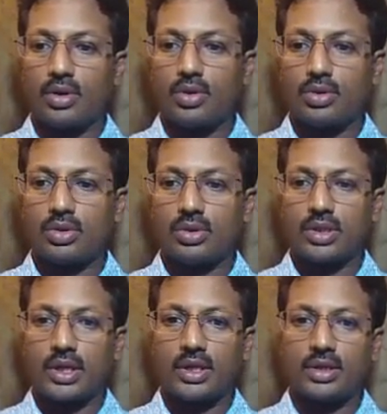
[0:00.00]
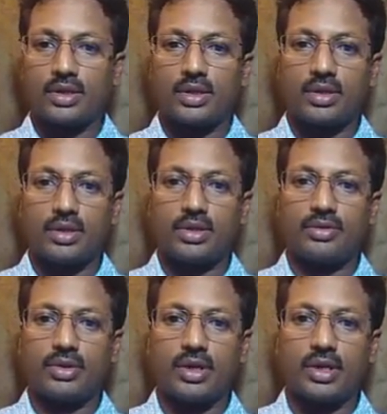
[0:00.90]
You can also assign a
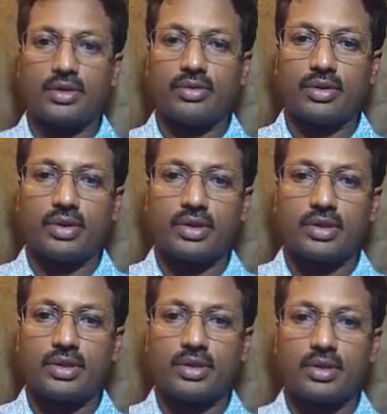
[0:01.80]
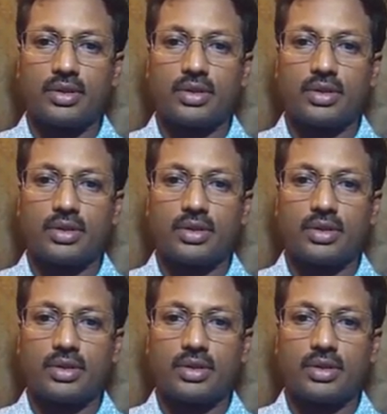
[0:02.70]
different color for this.